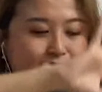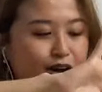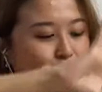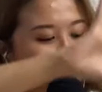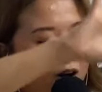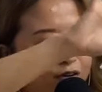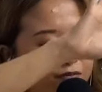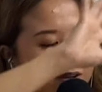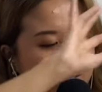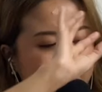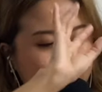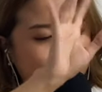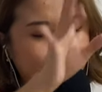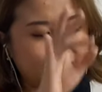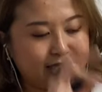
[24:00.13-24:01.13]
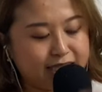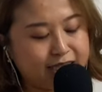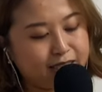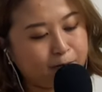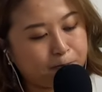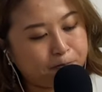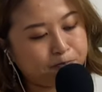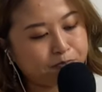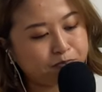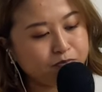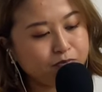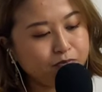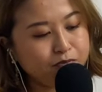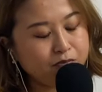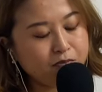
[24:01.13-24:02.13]
of things.
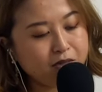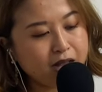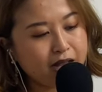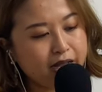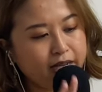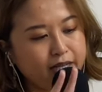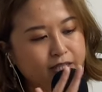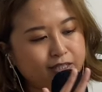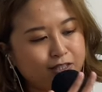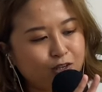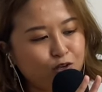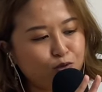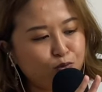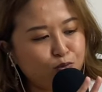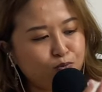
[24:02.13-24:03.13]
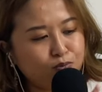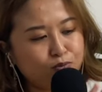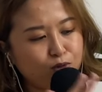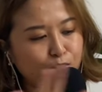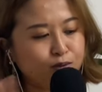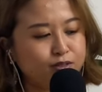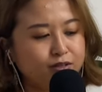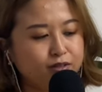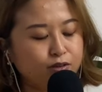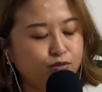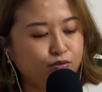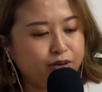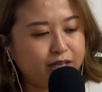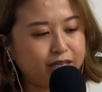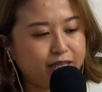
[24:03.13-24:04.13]
So those are the
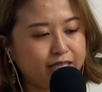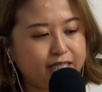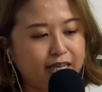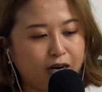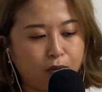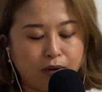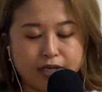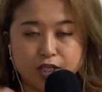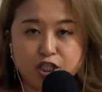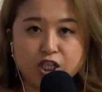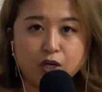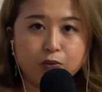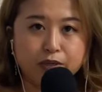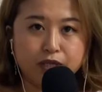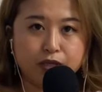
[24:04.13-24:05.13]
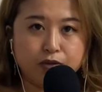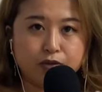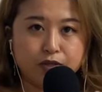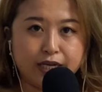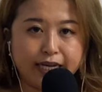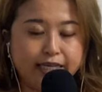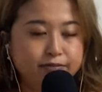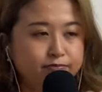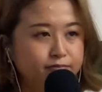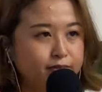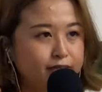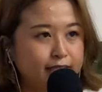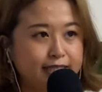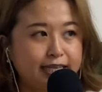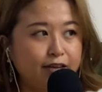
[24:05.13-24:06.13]
three things that I want to share with you today:
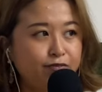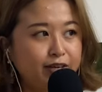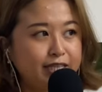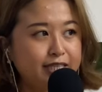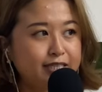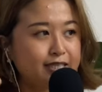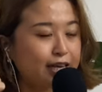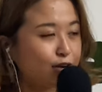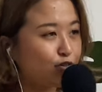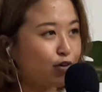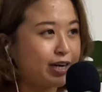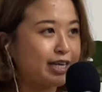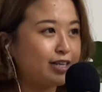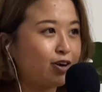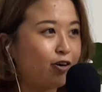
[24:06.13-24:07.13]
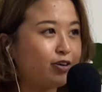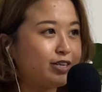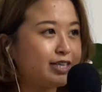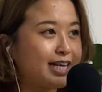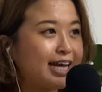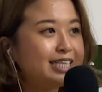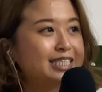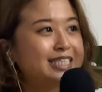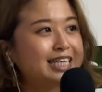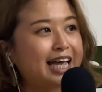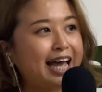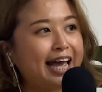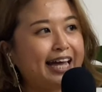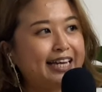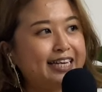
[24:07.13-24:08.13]
savings, credit card debts,
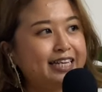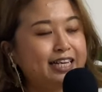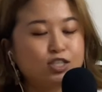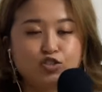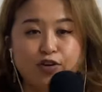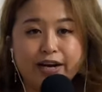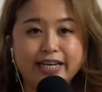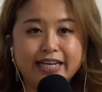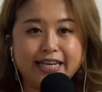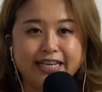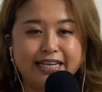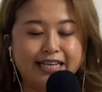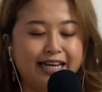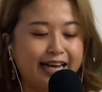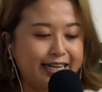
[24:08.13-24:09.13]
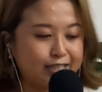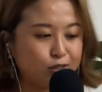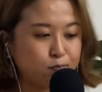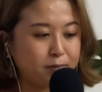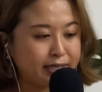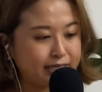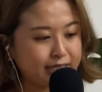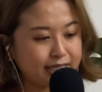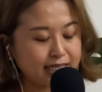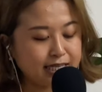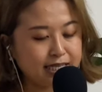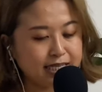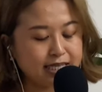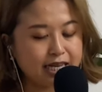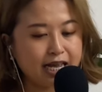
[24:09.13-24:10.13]
and tracking
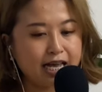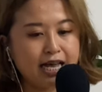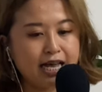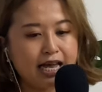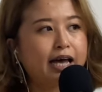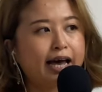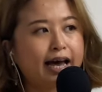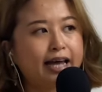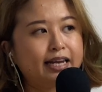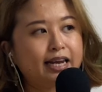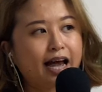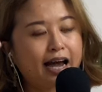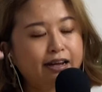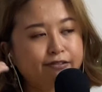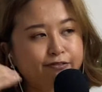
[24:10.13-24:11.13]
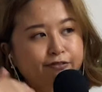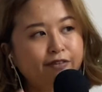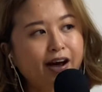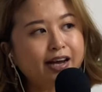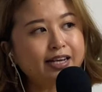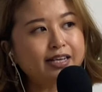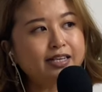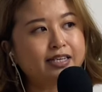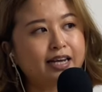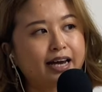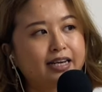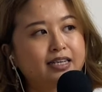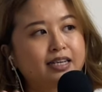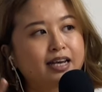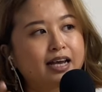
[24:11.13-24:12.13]
expenses. And I find
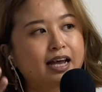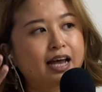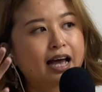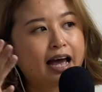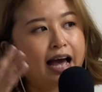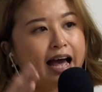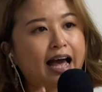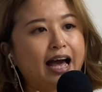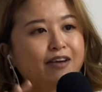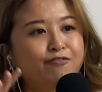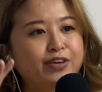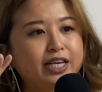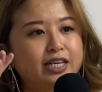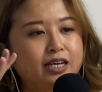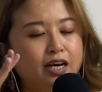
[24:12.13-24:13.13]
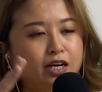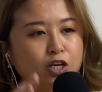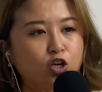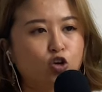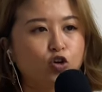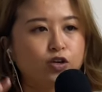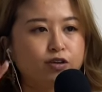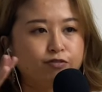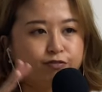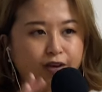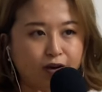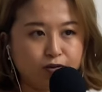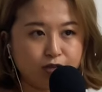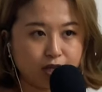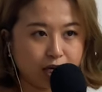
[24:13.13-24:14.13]
that having a good
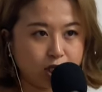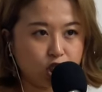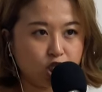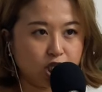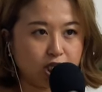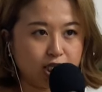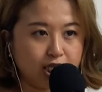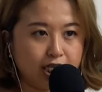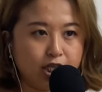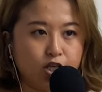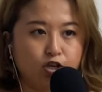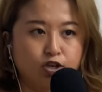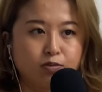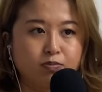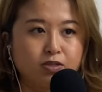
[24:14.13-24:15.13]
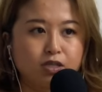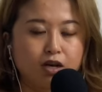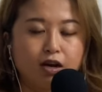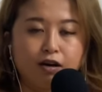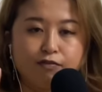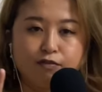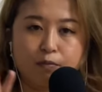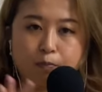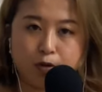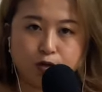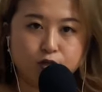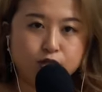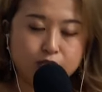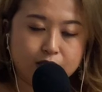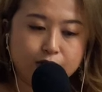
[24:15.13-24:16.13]
foundation in terms of
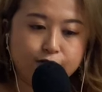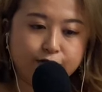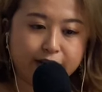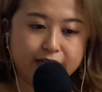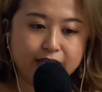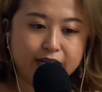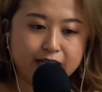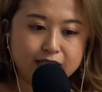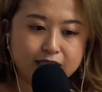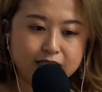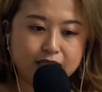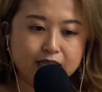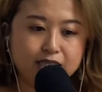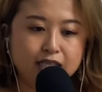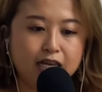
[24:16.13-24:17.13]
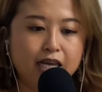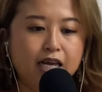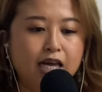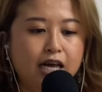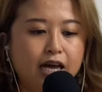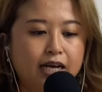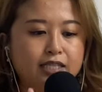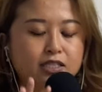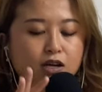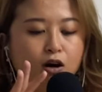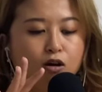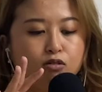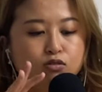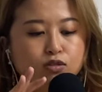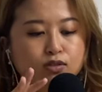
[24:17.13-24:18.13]
personal finances has
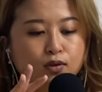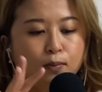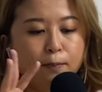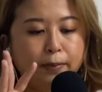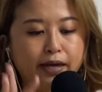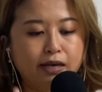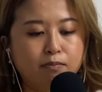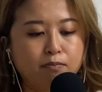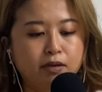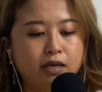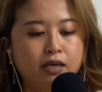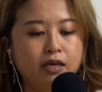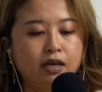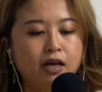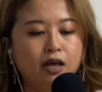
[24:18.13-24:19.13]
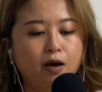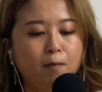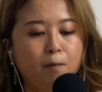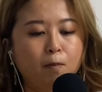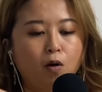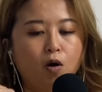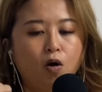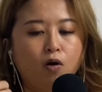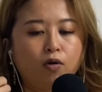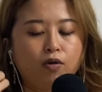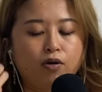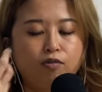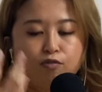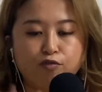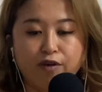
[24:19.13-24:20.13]
also made me more
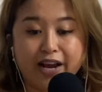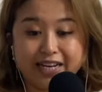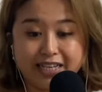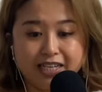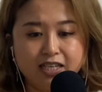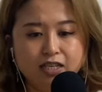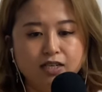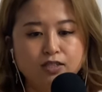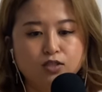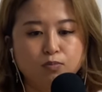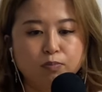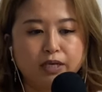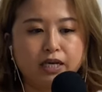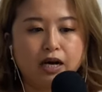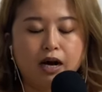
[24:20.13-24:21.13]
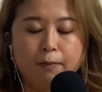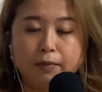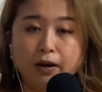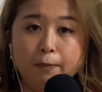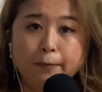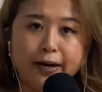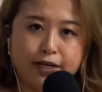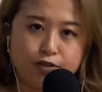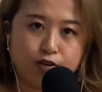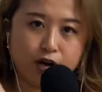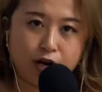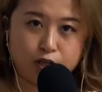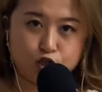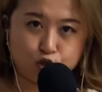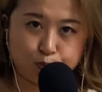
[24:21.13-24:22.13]
ready to become a better
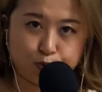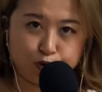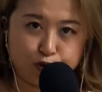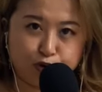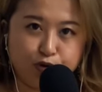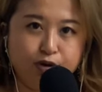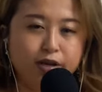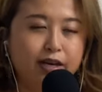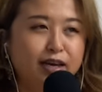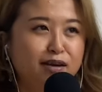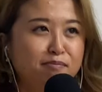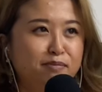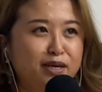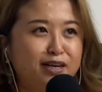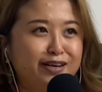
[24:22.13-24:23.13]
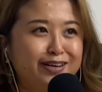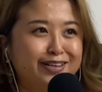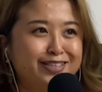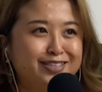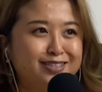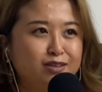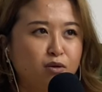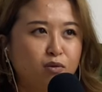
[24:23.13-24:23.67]
entrepreneur, because